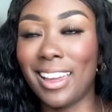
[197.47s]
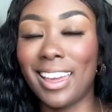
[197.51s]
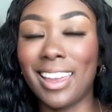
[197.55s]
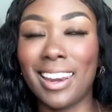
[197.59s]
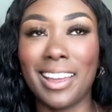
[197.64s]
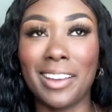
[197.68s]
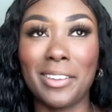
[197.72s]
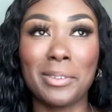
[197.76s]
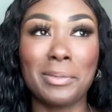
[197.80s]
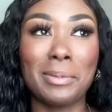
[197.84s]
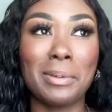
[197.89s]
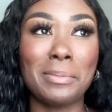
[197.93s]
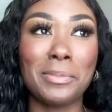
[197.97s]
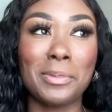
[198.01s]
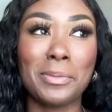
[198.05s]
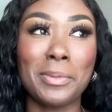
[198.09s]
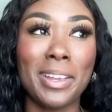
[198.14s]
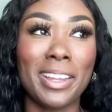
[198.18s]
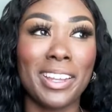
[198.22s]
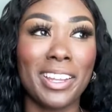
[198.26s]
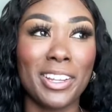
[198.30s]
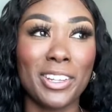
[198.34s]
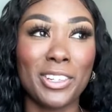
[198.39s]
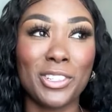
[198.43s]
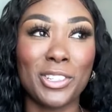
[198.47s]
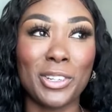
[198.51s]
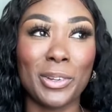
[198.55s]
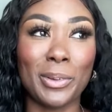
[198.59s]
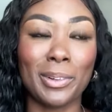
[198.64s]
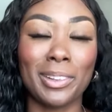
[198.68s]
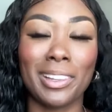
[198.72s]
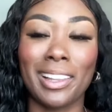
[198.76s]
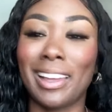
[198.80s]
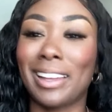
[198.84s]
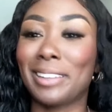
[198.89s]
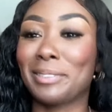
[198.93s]
And I remember making a joke
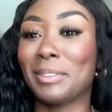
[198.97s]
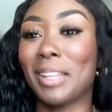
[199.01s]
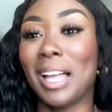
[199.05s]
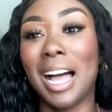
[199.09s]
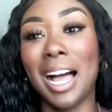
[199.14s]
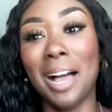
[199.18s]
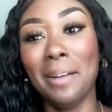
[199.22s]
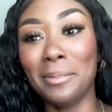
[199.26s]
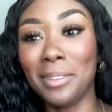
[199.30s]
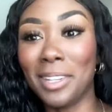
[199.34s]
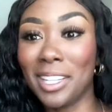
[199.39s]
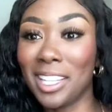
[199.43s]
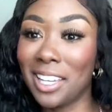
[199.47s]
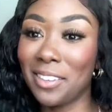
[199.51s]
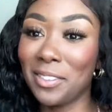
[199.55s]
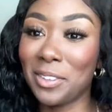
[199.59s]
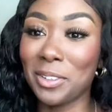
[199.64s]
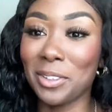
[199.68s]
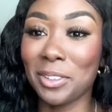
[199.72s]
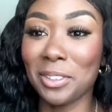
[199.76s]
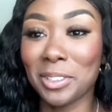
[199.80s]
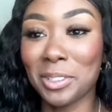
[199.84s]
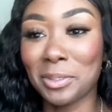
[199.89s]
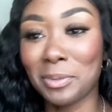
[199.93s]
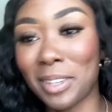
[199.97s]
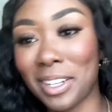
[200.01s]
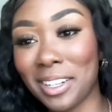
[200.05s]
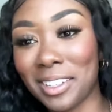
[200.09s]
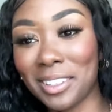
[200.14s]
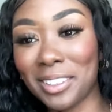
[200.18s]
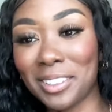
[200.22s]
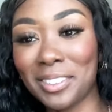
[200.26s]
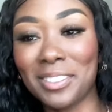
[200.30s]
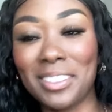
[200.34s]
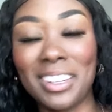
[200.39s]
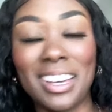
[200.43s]
like, I'm going to give you an
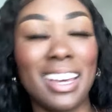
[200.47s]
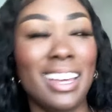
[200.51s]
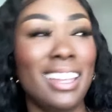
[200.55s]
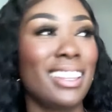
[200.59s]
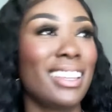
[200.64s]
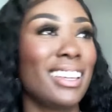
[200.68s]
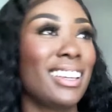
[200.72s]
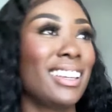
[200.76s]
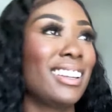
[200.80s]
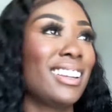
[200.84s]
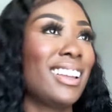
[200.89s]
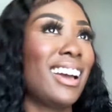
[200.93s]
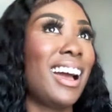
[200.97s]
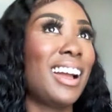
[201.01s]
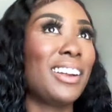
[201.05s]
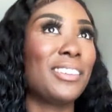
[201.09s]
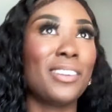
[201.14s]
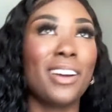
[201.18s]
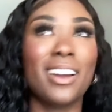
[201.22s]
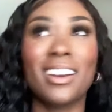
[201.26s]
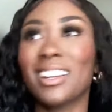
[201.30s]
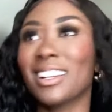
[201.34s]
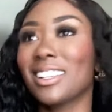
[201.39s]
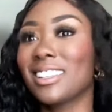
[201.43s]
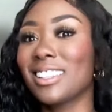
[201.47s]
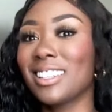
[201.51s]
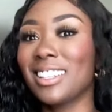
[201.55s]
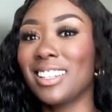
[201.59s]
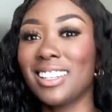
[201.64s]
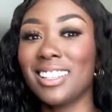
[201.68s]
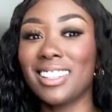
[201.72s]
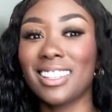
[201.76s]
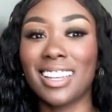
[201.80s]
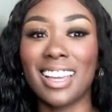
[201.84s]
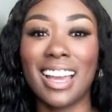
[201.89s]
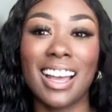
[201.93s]
ultimatum. And then
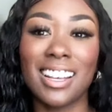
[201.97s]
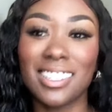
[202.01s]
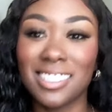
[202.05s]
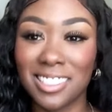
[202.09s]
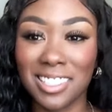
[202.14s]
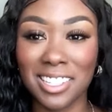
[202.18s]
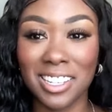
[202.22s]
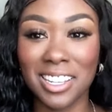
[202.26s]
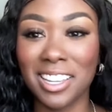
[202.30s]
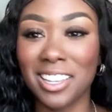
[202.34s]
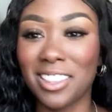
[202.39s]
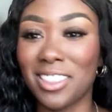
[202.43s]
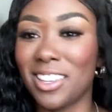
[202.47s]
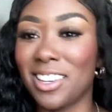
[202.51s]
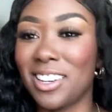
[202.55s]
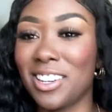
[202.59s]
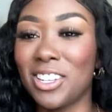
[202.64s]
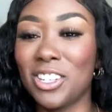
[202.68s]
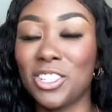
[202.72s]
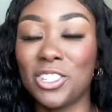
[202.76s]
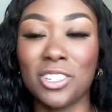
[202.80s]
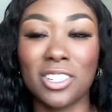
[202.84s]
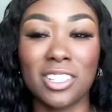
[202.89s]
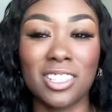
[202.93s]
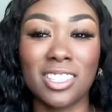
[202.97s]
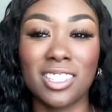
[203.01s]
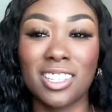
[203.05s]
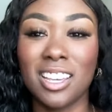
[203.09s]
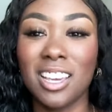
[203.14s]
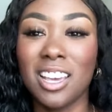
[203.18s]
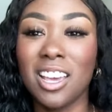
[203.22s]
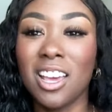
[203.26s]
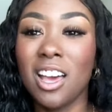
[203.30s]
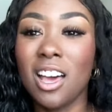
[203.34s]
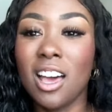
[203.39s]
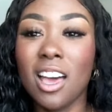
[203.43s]
ironically, the casting, and then it
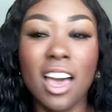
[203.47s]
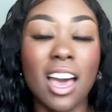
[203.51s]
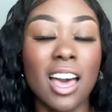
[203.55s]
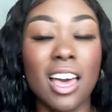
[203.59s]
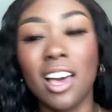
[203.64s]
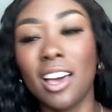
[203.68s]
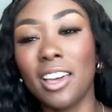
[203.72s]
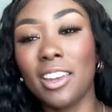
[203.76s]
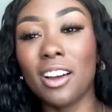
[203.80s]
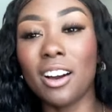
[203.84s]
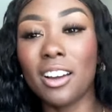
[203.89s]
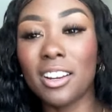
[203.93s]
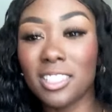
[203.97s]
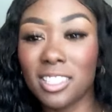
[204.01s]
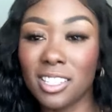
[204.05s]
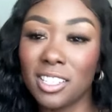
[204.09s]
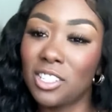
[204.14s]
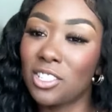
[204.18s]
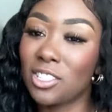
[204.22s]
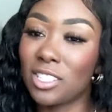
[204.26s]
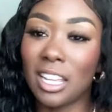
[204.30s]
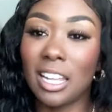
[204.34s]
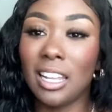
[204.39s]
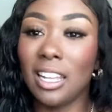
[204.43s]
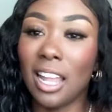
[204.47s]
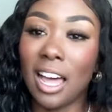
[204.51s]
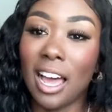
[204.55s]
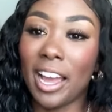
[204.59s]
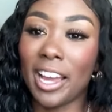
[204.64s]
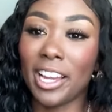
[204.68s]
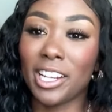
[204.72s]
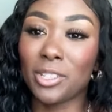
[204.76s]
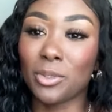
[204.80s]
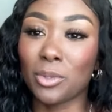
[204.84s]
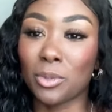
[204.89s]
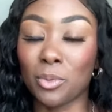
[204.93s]
honestly just
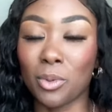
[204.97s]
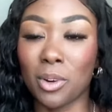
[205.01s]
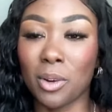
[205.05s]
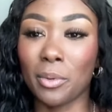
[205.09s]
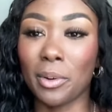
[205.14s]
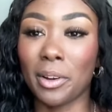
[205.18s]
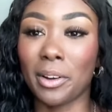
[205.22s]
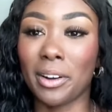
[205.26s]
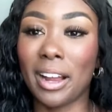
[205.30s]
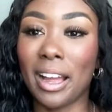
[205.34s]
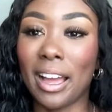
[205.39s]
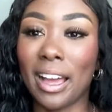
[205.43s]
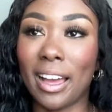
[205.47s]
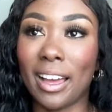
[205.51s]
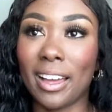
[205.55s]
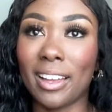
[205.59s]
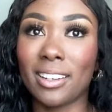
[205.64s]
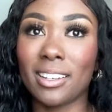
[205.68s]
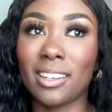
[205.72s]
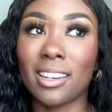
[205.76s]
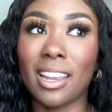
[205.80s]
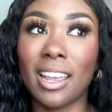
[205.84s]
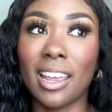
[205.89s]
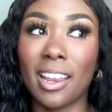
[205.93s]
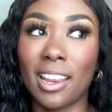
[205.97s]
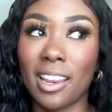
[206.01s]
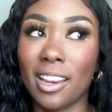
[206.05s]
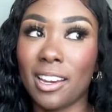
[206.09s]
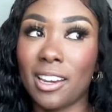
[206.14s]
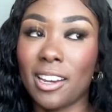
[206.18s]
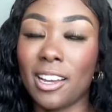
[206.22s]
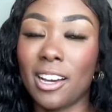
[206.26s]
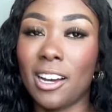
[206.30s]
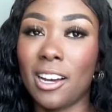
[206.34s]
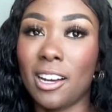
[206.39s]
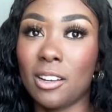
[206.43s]
aligned with where we were at.
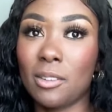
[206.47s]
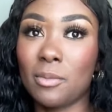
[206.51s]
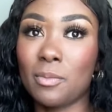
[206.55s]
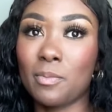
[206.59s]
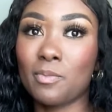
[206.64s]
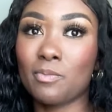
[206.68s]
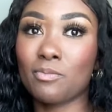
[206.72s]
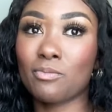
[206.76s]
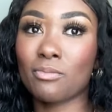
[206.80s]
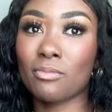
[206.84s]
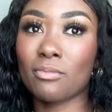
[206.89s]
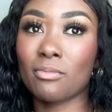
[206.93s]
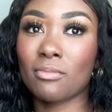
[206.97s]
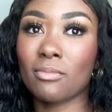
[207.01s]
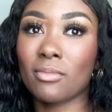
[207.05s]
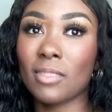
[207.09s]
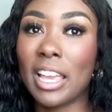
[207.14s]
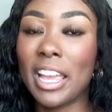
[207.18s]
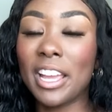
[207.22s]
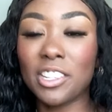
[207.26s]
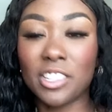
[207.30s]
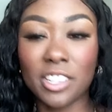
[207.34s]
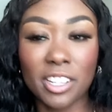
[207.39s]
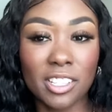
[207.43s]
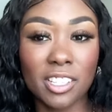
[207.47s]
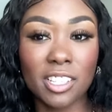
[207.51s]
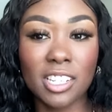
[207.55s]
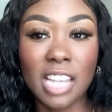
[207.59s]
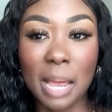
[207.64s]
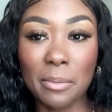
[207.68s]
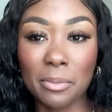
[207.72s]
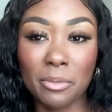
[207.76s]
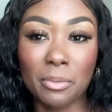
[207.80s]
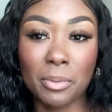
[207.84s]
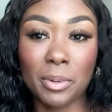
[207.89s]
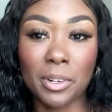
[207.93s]
And AJ is the
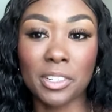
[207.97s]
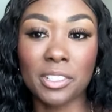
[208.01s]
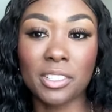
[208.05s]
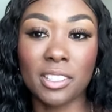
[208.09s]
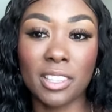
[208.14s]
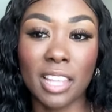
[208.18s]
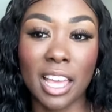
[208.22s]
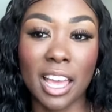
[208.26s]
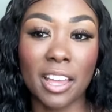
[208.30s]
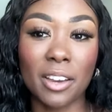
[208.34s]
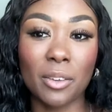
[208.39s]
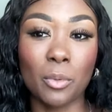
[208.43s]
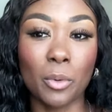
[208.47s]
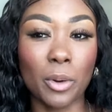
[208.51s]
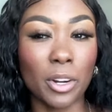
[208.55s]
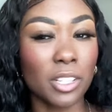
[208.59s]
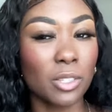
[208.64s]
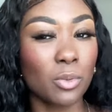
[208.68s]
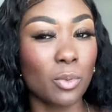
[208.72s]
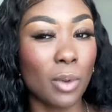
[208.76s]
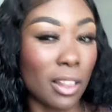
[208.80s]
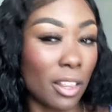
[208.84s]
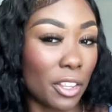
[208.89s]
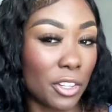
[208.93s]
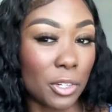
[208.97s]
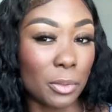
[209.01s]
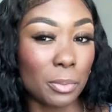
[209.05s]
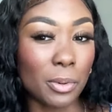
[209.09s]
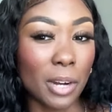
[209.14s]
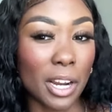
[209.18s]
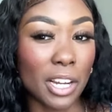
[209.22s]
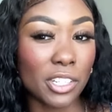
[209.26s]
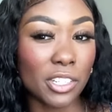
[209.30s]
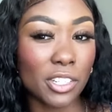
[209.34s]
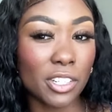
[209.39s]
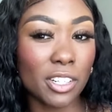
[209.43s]
type of person that works well under
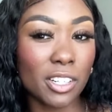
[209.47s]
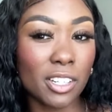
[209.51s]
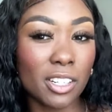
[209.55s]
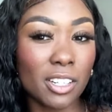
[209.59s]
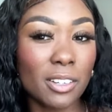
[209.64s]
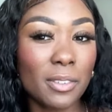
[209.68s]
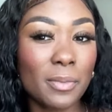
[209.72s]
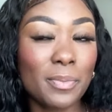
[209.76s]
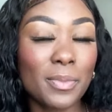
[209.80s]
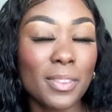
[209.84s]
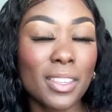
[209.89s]
pressure.